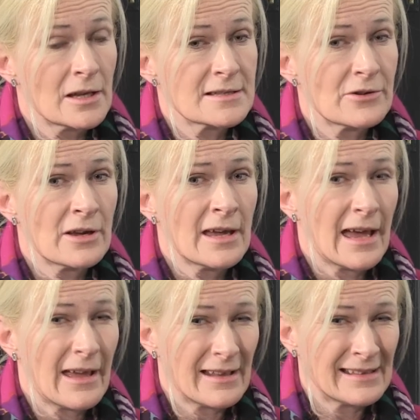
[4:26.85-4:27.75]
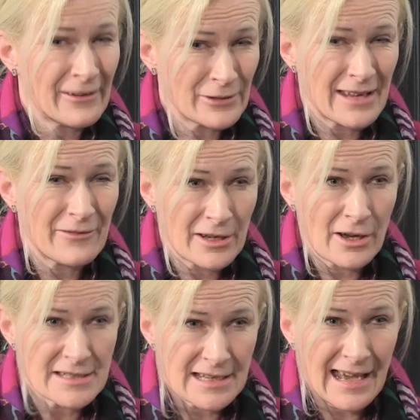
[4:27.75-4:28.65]
So that would give you an
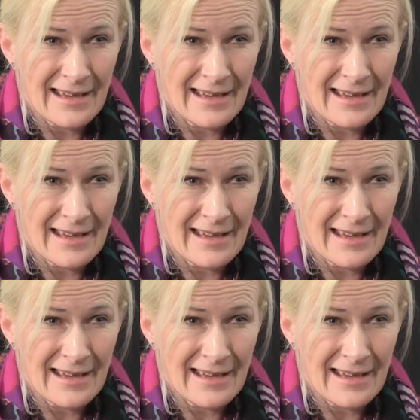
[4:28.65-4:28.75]
idea